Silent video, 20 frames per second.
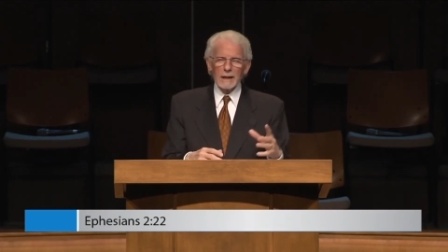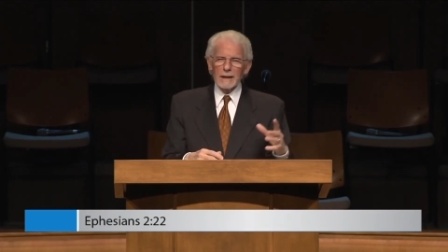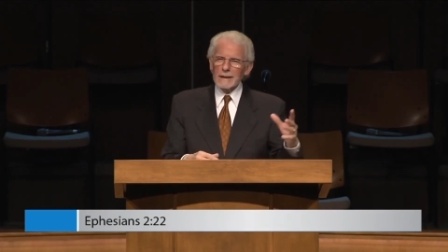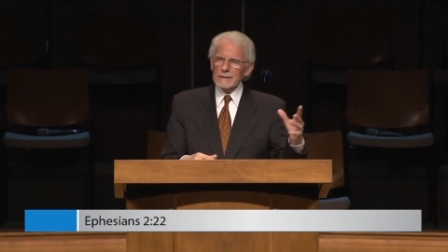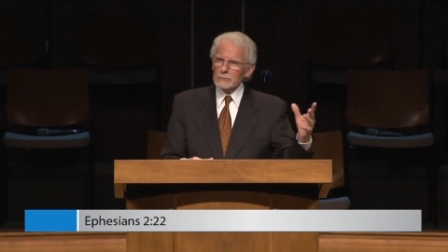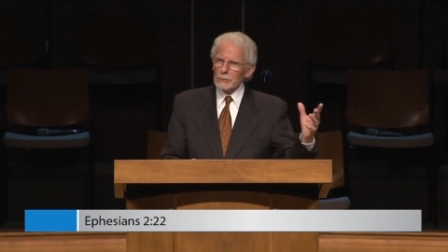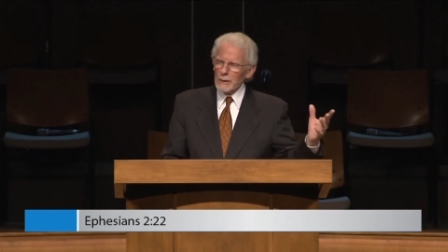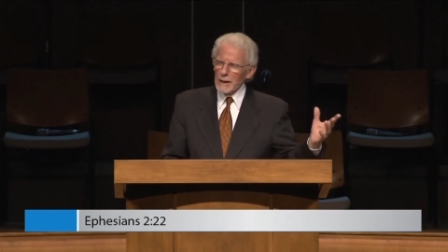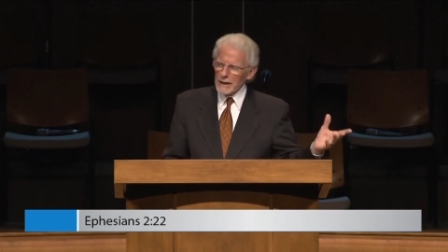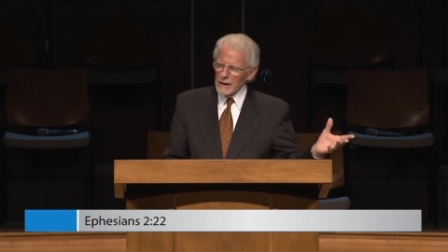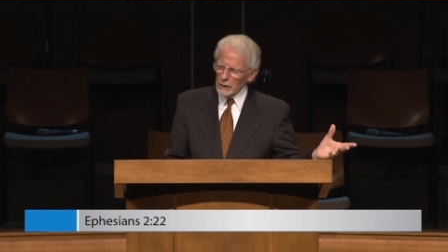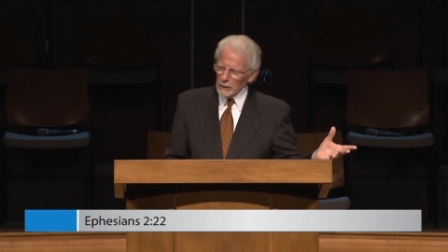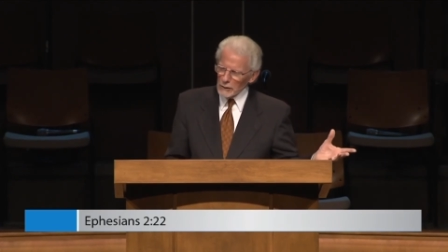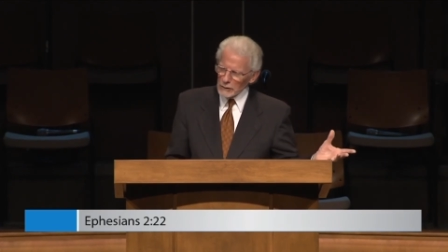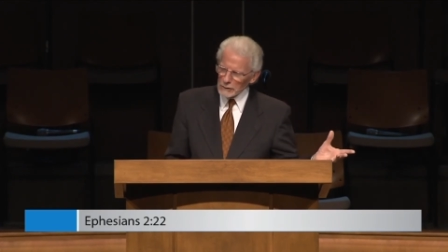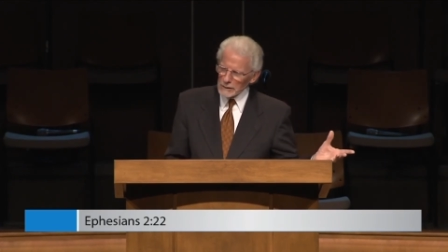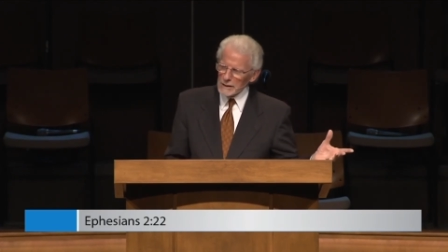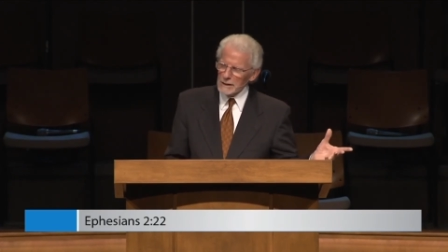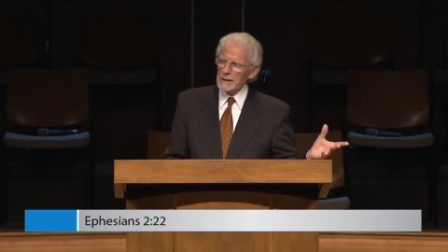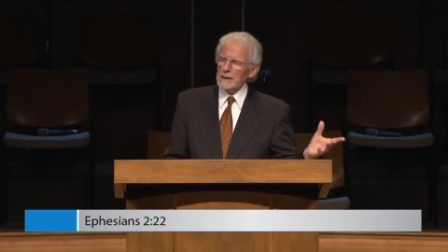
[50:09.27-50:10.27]
That's why
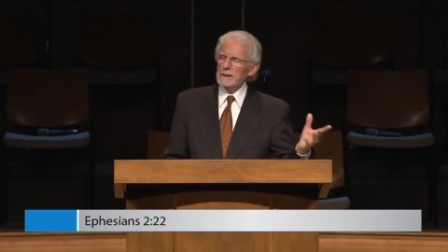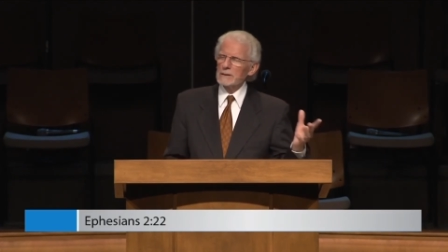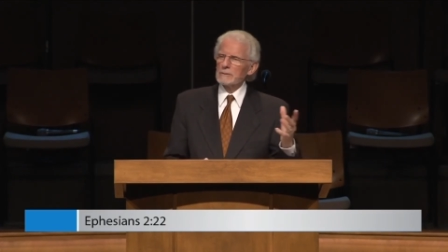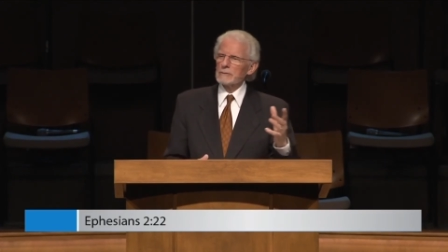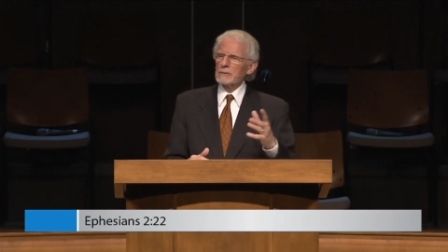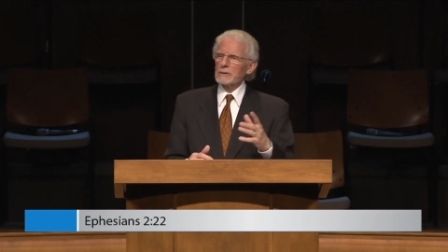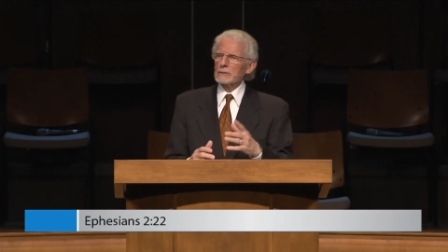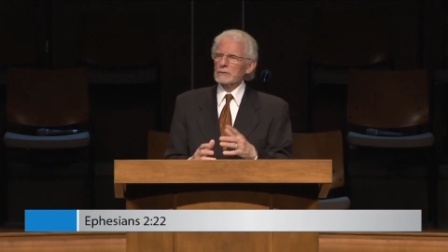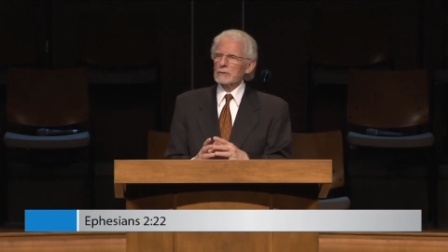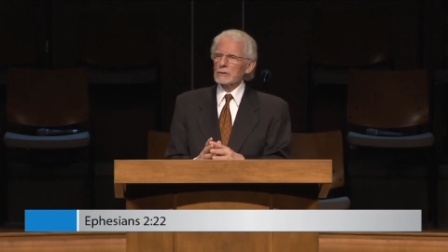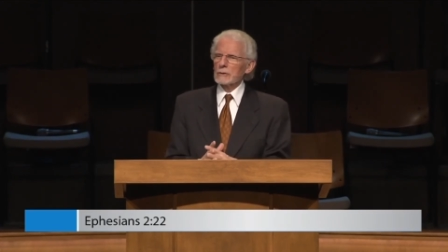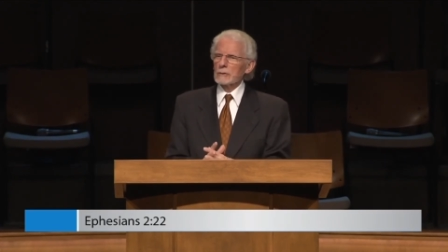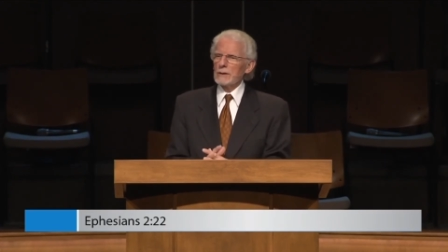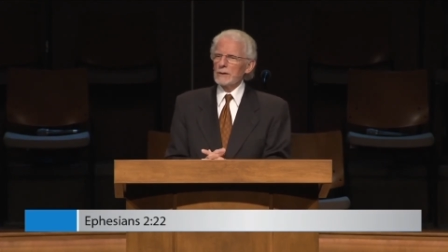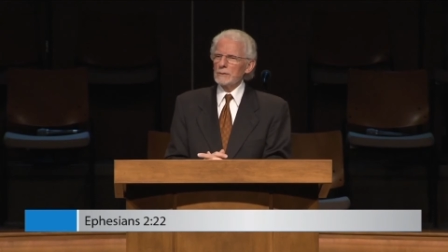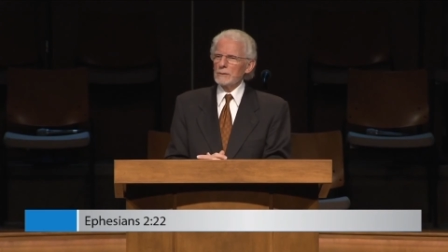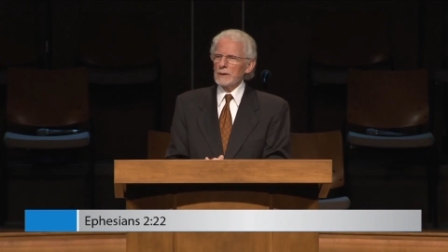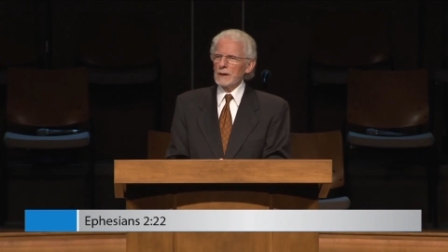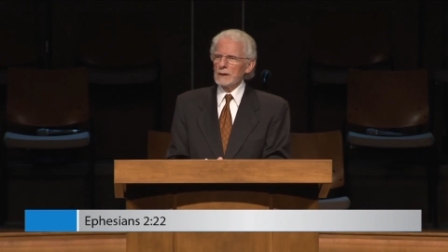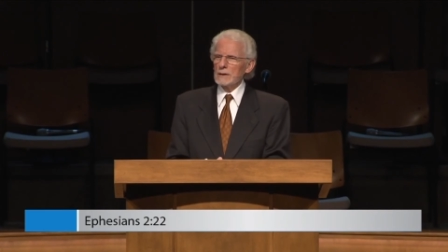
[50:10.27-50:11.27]
early in First
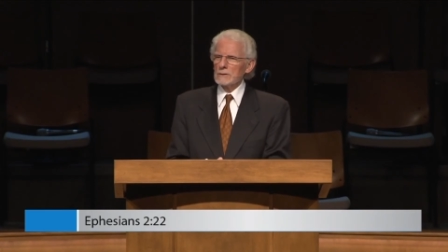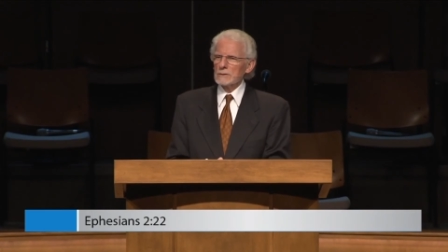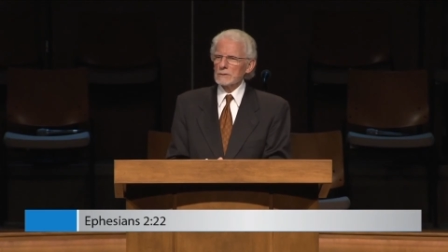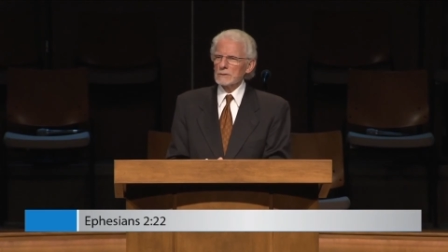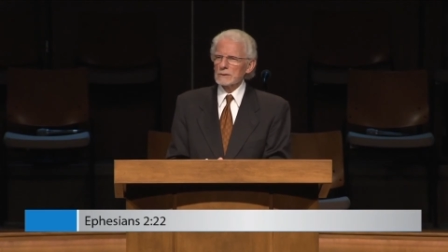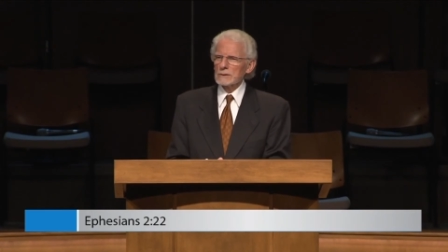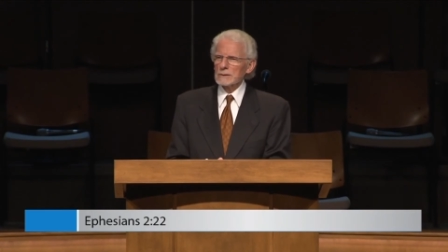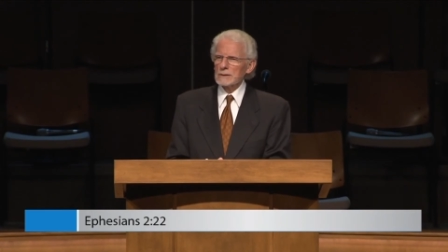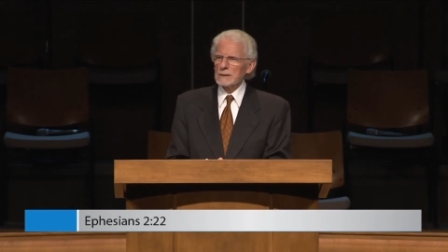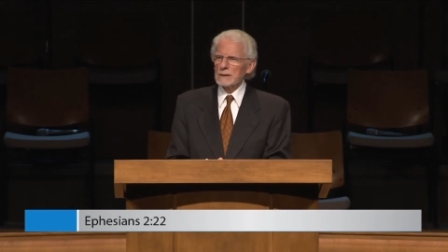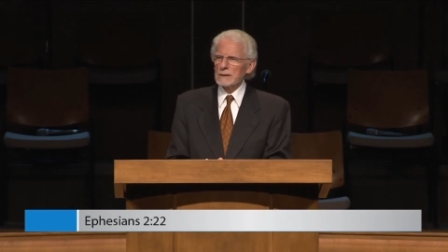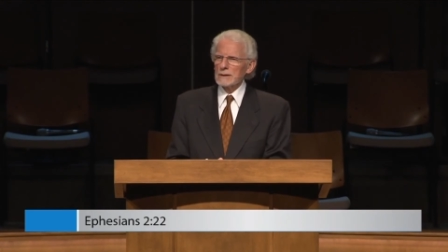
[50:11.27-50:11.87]
Corinthians,